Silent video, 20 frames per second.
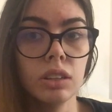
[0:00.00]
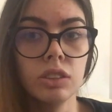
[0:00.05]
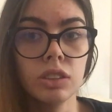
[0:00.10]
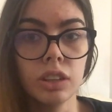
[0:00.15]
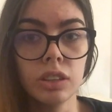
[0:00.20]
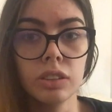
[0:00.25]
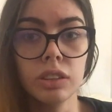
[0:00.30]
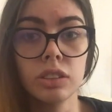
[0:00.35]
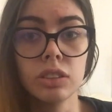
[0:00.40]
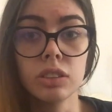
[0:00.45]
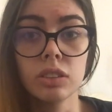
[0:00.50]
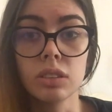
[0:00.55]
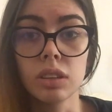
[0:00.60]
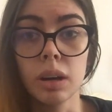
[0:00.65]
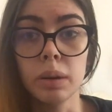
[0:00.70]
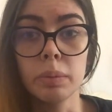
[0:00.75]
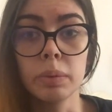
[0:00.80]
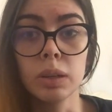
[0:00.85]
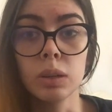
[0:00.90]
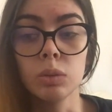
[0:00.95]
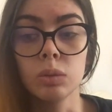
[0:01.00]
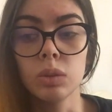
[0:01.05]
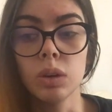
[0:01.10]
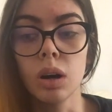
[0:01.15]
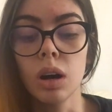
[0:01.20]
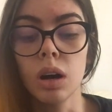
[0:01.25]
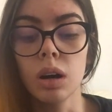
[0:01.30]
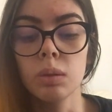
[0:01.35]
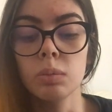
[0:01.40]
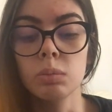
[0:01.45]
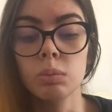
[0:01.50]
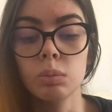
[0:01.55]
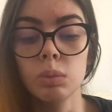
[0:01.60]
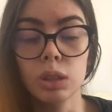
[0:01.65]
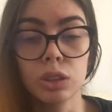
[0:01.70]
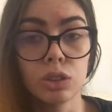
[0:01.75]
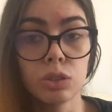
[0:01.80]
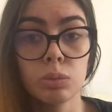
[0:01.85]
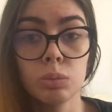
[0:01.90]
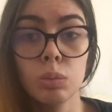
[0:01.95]
the generations coming are
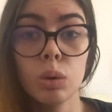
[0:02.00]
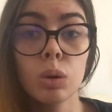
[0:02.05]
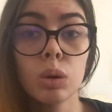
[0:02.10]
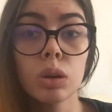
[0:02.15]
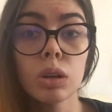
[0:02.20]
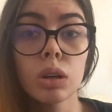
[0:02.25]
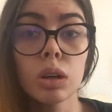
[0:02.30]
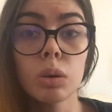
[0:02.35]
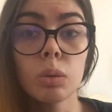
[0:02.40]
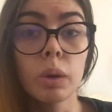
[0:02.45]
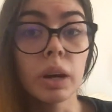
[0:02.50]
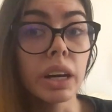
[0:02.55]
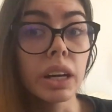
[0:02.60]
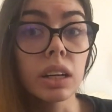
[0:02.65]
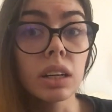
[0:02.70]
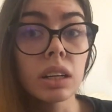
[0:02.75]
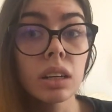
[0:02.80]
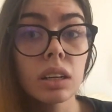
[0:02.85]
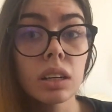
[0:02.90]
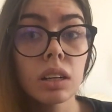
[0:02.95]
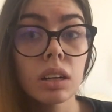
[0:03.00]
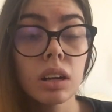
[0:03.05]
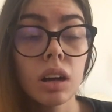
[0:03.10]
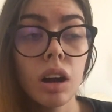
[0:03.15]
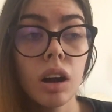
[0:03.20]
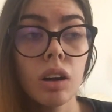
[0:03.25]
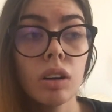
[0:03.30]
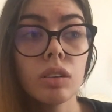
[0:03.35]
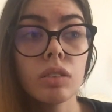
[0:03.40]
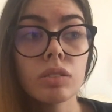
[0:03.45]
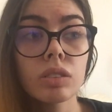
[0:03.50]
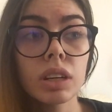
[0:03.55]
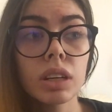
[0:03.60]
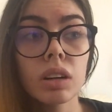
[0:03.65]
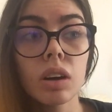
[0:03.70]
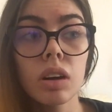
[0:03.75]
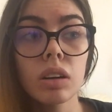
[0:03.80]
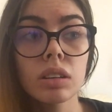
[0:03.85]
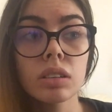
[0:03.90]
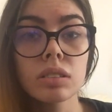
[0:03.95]
much more aware of
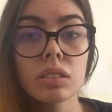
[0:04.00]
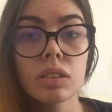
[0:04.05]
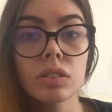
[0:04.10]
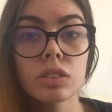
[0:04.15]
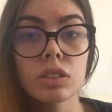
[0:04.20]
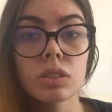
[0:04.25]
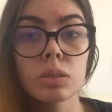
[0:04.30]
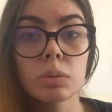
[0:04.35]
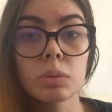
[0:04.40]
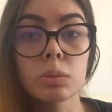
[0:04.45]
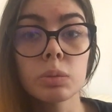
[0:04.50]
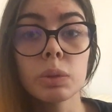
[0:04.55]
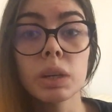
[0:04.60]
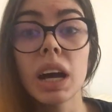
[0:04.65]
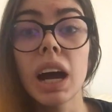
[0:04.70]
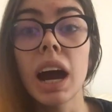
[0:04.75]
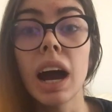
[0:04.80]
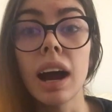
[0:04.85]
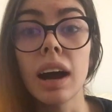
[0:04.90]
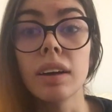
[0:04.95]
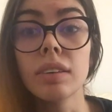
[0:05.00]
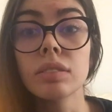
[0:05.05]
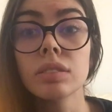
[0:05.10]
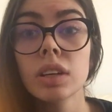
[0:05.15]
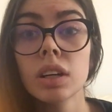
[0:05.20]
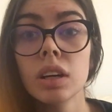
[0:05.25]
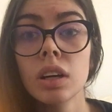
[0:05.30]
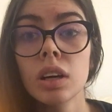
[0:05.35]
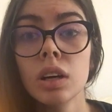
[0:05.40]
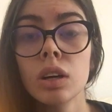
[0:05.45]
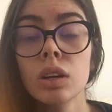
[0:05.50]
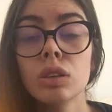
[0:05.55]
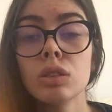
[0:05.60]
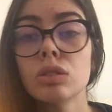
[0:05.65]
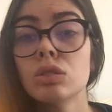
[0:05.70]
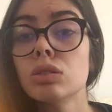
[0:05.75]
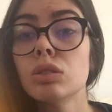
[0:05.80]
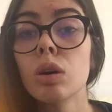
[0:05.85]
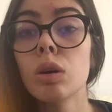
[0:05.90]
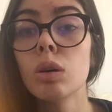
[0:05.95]
like all this stuff, just because we have
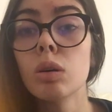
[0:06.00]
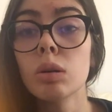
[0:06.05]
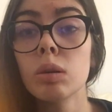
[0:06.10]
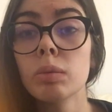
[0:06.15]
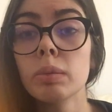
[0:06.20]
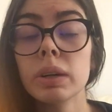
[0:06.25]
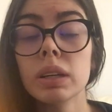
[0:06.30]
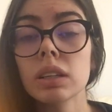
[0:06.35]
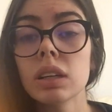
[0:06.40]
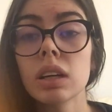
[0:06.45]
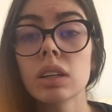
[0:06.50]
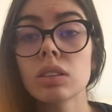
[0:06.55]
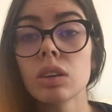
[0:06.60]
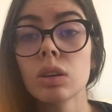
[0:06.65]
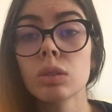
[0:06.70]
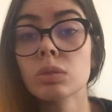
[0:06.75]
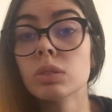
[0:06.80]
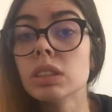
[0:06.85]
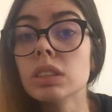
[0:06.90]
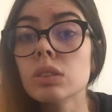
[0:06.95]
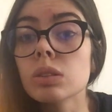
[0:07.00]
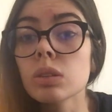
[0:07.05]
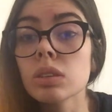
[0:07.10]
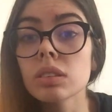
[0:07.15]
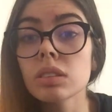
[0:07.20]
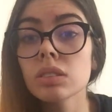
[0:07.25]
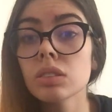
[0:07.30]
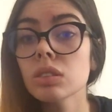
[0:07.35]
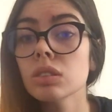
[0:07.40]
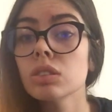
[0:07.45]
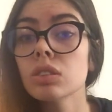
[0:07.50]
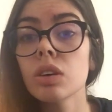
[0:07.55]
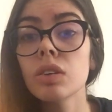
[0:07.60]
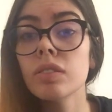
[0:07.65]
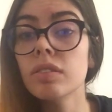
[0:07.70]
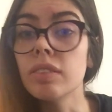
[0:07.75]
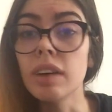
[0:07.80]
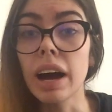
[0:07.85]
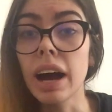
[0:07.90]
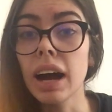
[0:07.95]
so much, because our resources are
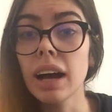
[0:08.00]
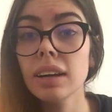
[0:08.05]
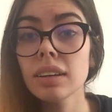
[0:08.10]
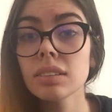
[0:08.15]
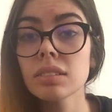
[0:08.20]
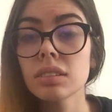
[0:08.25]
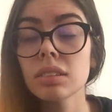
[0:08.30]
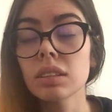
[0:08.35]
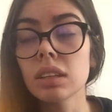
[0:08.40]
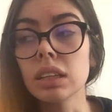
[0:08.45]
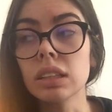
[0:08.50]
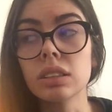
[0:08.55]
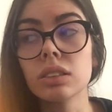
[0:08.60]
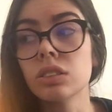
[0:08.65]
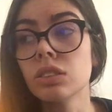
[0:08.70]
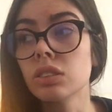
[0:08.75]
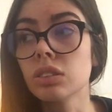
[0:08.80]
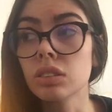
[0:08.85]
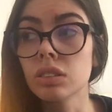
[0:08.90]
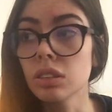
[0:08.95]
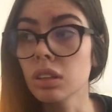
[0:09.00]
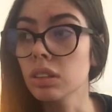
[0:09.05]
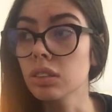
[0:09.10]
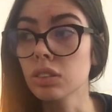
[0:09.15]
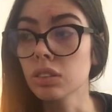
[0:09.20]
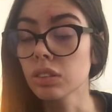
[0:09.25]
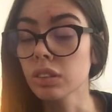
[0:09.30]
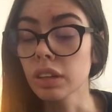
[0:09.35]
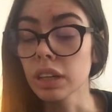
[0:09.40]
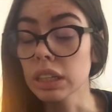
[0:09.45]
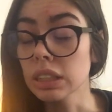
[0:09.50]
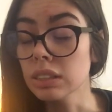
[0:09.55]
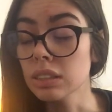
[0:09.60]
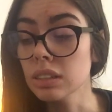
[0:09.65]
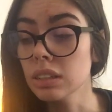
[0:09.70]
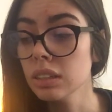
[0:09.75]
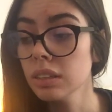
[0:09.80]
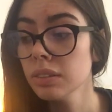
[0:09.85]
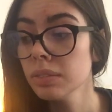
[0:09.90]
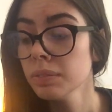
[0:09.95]
so vast. Like it's
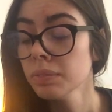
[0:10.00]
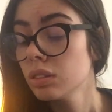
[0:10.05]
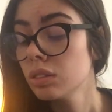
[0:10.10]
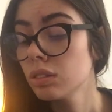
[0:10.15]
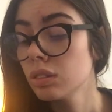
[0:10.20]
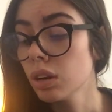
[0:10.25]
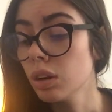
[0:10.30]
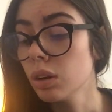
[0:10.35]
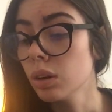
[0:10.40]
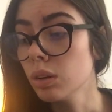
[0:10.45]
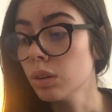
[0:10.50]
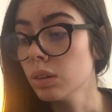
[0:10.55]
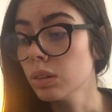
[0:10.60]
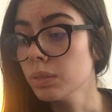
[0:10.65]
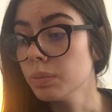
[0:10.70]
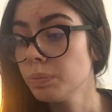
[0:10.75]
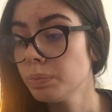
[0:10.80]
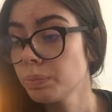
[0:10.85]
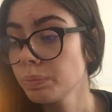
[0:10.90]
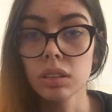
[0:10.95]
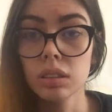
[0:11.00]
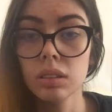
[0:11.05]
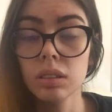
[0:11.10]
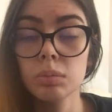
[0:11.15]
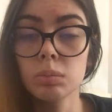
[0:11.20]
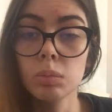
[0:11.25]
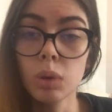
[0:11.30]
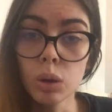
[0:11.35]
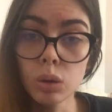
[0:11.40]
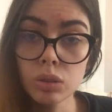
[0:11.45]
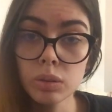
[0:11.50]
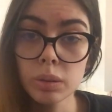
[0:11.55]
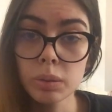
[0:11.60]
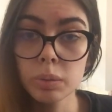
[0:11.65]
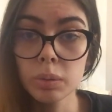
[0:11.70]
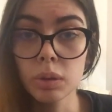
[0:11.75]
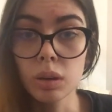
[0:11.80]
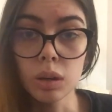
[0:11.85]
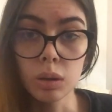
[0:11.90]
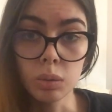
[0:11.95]
crazy. So most
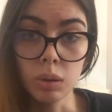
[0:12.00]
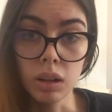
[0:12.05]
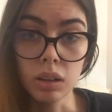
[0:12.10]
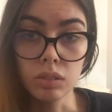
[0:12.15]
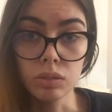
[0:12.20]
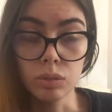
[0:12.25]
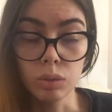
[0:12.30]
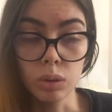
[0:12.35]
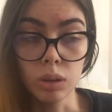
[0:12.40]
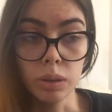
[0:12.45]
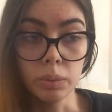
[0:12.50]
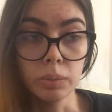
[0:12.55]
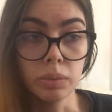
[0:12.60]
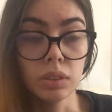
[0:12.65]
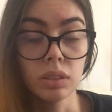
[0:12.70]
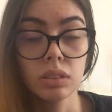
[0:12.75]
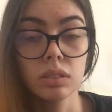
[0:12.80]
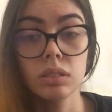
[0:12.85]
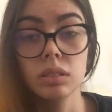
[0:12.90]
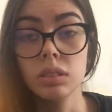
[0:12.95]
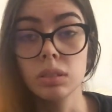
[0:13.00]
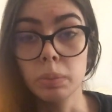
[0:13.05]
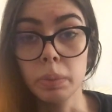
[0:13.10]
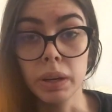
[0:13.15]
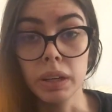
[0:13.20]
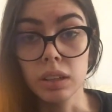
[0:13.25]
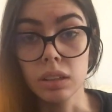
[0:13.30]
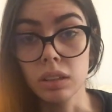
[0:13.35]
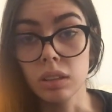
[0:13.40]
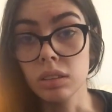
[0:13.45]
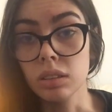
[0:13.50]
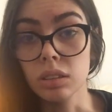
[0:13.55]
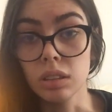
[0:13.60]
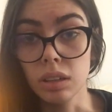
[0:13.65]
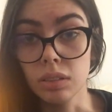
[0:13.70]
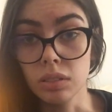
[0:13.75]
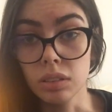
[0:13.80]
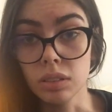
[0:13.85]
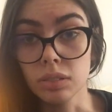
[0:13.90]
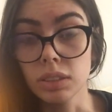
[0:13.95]
people are well informed depending on your
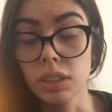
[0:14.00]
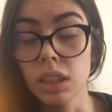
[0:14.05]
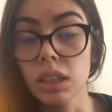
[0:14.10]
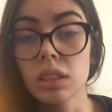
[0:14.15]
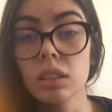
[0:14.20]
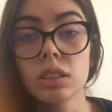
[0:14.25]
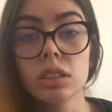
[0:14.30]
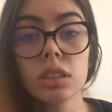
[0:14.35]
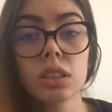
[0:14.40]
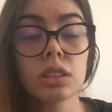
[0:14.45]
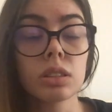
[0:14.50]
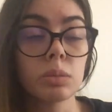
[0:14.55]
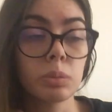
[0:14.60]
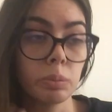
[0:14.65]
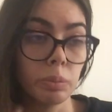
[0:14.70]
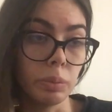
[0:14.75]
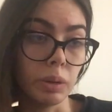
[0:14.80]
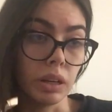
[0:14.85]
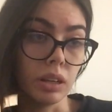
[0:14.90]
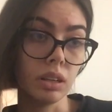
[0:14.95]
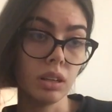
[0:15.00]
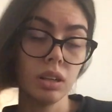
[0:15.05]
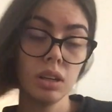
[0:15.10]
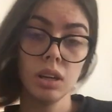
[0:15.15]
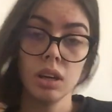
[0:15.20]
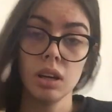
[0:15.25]
level of intelligence, but